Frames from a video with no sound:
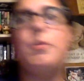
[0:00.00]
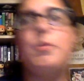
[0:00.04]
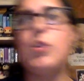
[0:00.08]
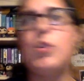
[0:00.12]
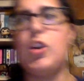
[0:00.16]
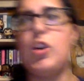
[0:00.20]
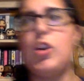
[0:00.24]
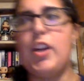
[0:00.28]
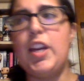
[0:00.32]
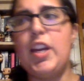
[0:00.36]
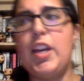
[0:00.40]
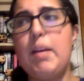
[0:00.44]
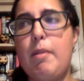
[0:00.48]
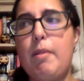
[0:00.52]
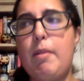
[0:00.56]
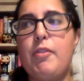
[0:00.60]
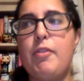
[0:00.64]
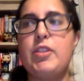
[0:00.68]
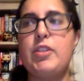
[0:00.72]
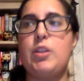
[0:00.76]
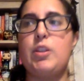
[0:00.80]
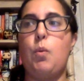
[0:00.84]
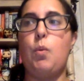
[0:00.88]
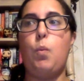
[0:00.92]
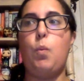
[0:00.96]
been talking about
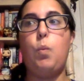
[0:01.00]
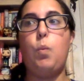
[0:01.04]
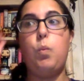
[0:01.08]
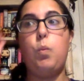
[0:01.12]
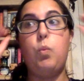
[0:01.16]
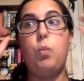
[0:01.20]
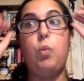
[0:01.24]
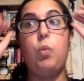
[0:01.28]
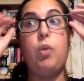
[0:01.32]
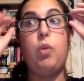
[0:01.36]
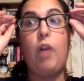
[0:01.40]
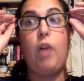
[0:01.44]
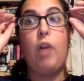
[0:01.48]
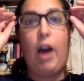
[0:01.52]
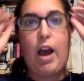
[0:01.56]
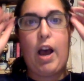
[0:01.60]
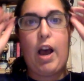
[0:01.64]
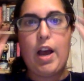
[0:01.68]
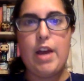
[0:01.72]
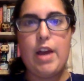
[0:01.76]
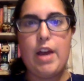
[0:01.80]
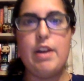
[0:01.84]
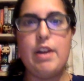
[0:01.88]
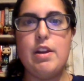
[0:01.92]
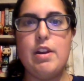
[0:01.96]
this a
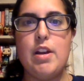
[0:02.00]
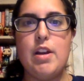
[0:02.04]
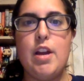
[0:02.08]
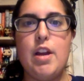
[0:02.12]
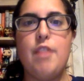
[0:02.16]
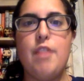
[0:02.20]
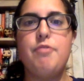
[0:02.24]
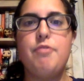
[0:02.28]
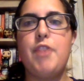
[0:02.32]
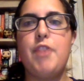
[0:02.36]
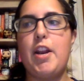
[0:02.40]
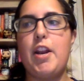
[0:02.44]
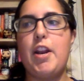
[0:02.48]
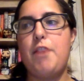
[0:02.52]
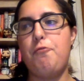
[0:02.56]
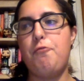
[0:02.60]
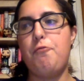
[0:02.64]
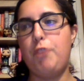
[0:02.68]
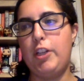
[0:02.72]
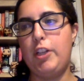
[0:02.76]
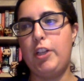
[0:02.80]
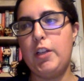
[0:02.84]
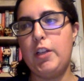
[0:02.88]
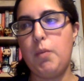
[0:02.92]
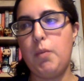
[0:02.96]
lot, that I
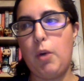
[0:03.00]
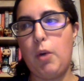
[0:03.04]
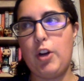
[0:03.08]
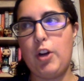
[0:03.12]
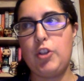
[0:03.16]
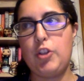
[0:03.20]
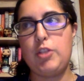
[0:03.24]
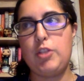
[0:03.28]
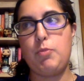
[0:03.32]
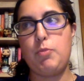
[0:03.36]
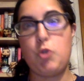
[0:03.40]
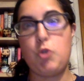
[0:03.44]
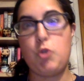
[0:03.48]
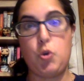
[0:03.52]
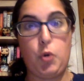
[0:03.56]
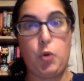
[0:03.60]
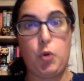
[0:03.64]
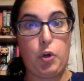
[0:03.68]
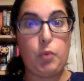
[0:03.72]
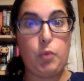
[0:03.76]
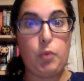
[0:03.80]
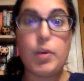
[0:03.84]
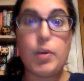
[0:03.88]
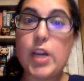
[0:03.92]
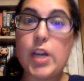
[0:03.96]
really wanted some
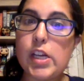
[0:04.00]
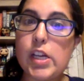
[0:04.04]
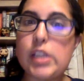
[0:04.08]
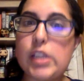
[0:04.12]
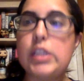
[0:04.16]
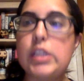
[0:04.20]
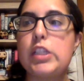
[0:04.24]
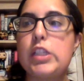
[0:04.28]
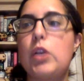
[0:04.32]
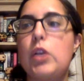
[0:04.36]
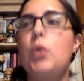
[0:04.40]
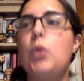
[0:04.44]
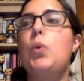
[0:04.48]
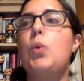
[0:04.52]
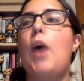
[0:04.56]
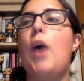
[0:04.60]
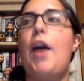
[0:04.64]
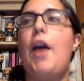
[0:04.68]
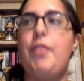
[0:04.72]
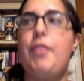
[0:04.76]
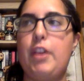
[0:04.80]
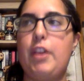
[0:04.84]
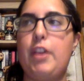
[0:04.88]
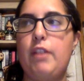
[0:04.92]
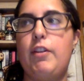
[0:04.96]
shorter reads. So
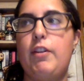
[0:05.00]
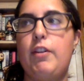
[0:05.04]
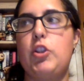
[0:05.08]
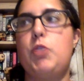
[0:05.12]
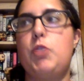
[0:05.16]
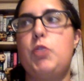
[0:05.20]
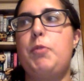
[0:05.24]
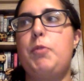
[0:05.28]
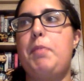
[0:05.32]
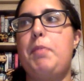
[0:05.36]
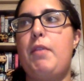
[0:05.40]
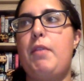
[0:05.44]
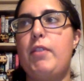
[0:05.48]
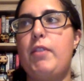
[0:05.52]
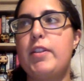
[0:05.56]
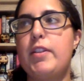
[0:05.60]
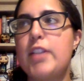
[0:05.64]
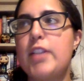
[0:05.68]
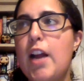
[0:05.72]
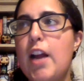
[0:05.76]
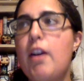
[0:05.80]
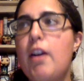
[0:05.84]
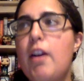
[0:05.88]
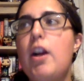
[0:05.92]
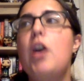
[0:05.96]
at the convention with my friend
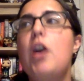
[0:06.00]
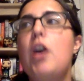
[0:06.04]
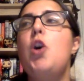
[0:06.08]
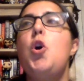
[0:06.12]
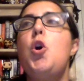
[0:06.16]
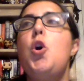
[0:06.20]
Sarah,